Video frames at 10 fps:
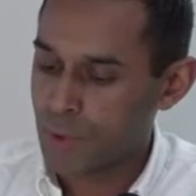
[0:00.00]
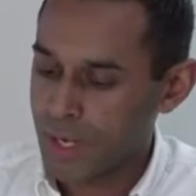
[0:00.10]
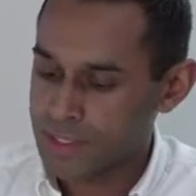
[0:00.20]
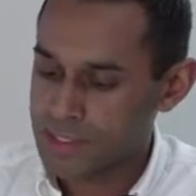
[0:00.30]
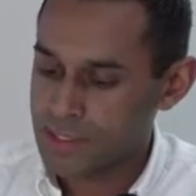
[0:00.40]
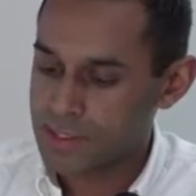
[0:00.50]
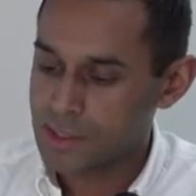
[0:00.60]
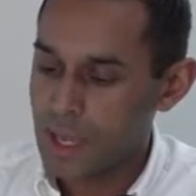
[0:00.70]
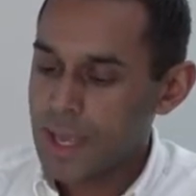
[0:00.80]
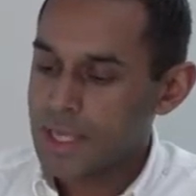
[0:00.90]

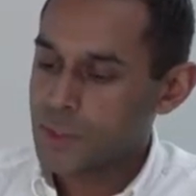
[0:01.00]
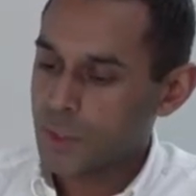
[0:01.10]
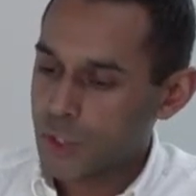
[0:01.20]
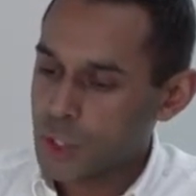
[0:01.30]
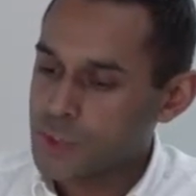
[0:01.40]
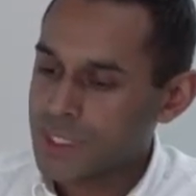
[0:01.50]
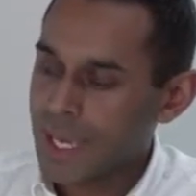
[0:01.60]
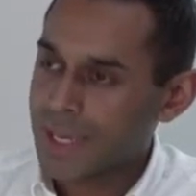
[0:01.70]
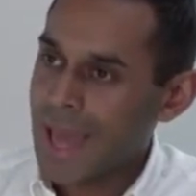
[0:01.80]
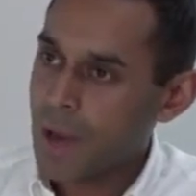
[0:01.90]
practices. So it shows
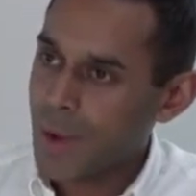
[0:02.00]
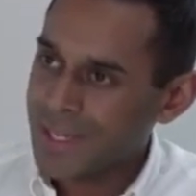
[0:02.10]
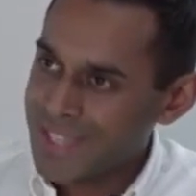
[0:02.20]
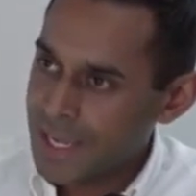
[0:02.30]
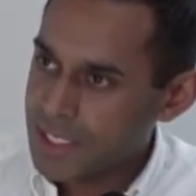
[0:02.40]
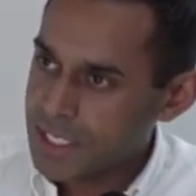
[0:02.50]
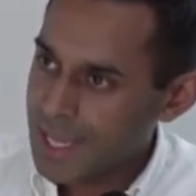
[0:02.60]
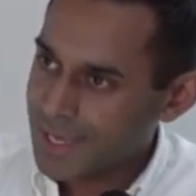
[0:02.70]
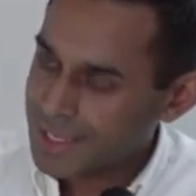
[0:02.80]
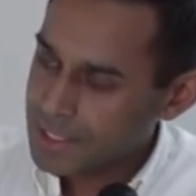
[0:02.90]
again how
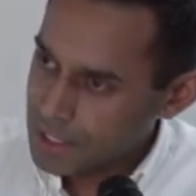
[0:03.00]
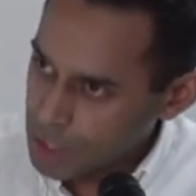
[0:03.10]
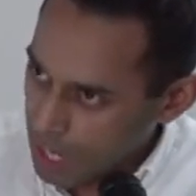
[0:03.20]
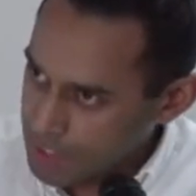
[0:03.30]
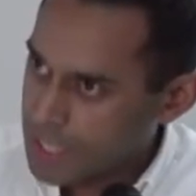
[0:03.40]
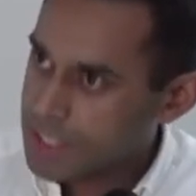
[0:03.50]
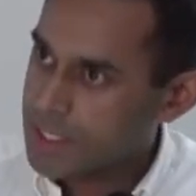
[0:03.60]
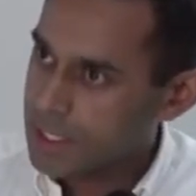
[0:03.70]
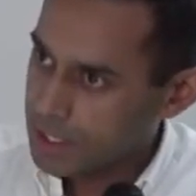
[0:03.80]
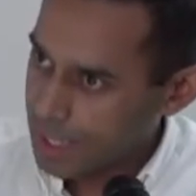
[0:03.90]
identity, that
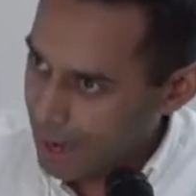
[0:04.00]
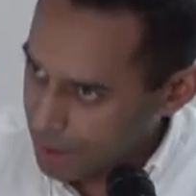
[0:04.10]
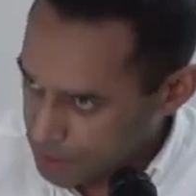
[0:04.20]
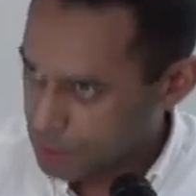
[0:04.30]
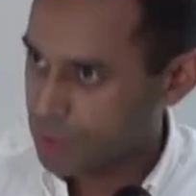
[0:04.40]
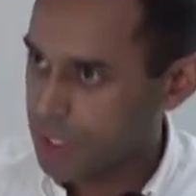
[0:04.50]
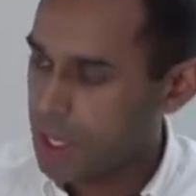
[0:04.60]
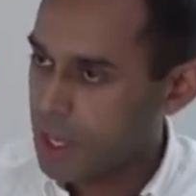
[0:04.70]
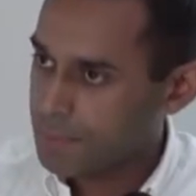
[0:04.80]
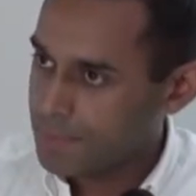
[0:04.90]
identity category,
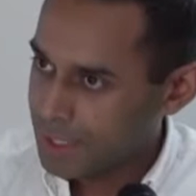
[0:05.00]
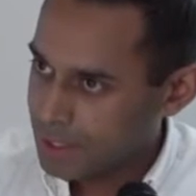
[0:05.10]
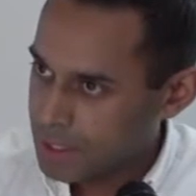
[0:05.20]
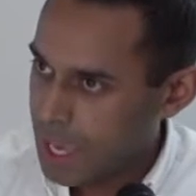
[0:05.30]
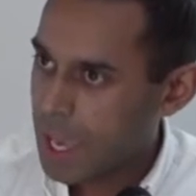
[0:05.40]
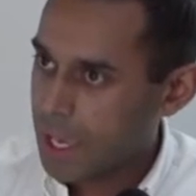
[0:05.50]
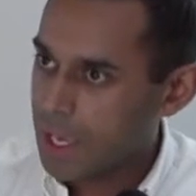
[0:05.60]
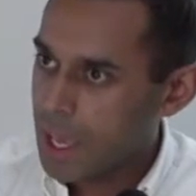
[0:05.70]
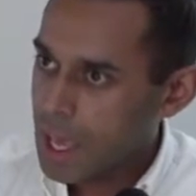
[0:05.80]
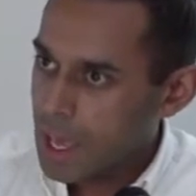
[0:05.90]
being
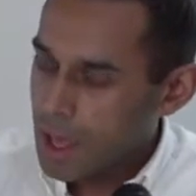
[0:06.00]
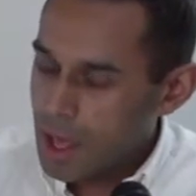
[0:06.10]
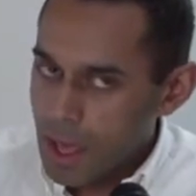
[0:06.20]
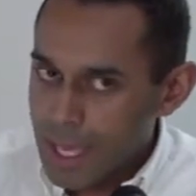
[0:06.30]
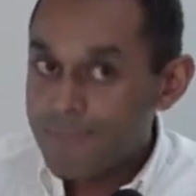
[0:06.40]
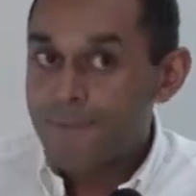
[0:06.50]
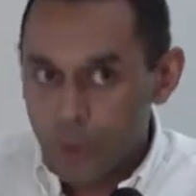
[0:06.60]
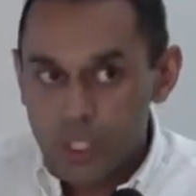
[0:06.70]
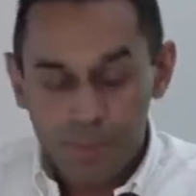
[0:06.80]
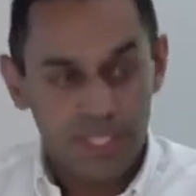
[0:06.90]
gay,
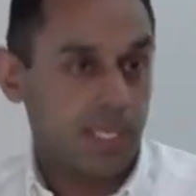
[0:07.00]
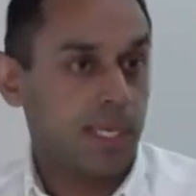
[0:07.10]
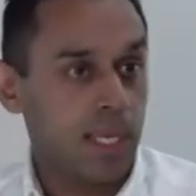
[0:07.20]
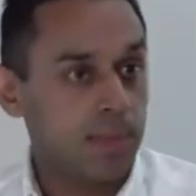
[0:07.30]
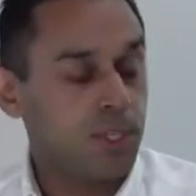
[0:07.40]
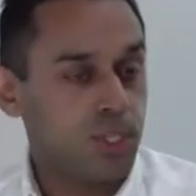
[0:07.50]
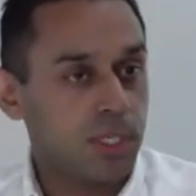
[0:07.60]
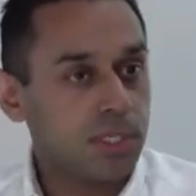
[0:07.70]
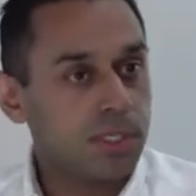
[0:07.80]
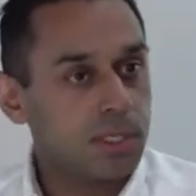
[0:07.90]
evokes particular
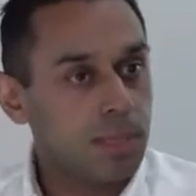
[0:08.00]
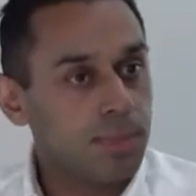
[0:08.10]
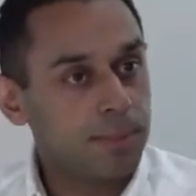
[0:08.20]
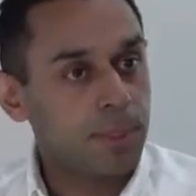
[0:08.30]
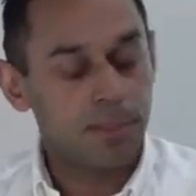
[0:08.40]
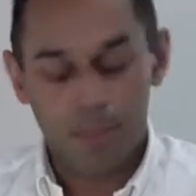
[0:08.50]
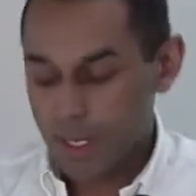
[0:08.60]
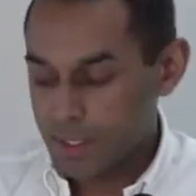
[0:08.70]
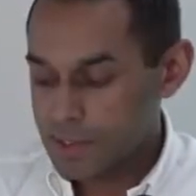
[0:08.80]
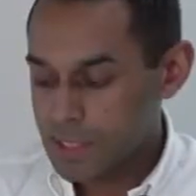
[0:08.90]
images in people's
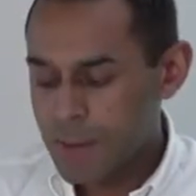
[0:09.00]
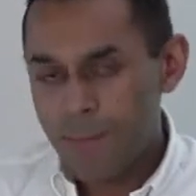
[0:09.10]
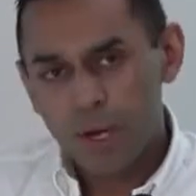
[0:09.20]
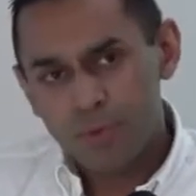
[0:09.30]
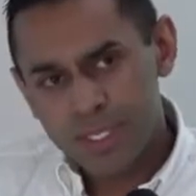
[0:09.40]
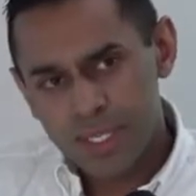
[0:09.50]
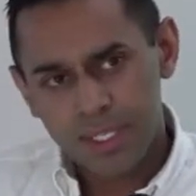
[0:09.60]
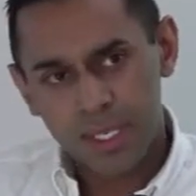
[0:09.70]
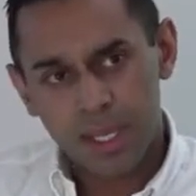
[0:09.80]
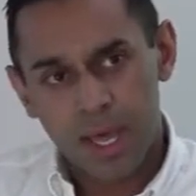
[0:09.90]
minds. And by
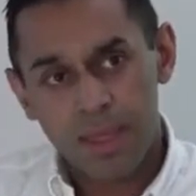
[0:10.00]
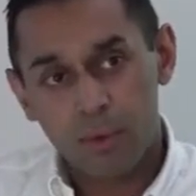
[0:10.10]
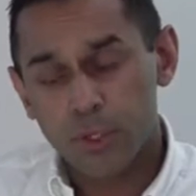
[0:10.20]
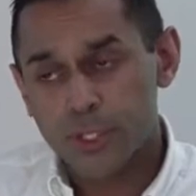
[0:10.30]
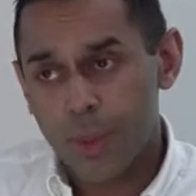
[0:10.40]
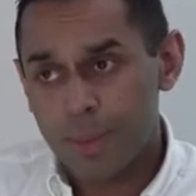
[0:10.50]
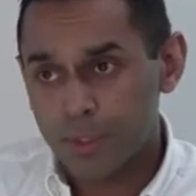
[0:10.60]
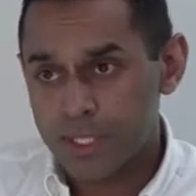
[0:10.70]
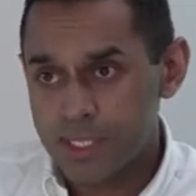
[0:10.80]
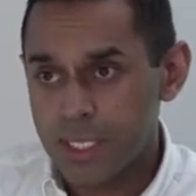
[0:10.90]
resisting that, they're also
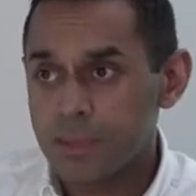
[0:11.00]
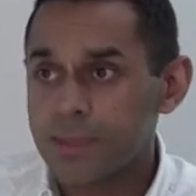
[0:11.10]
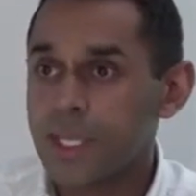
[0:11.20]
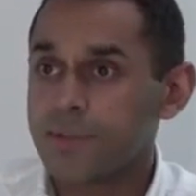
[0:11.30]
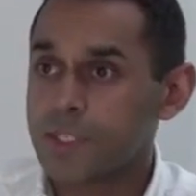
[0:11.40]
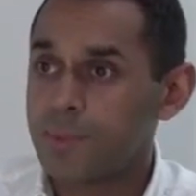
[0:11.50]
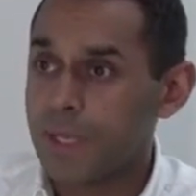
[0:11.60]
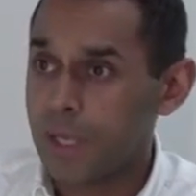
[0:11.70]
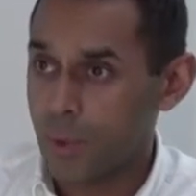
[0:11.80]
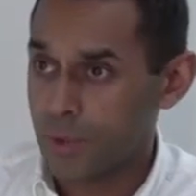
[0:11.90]
able to see themselves as
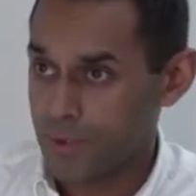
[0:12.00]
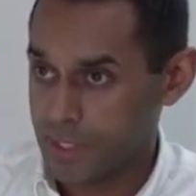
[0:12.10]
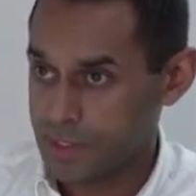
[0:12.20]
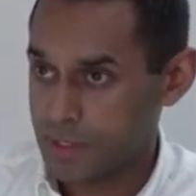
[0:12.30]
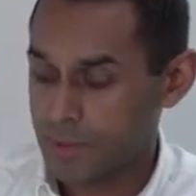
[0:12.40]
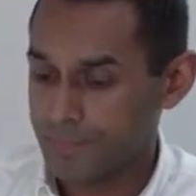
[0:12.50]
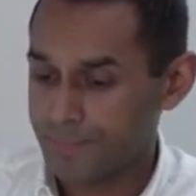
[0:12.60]
being lower risk.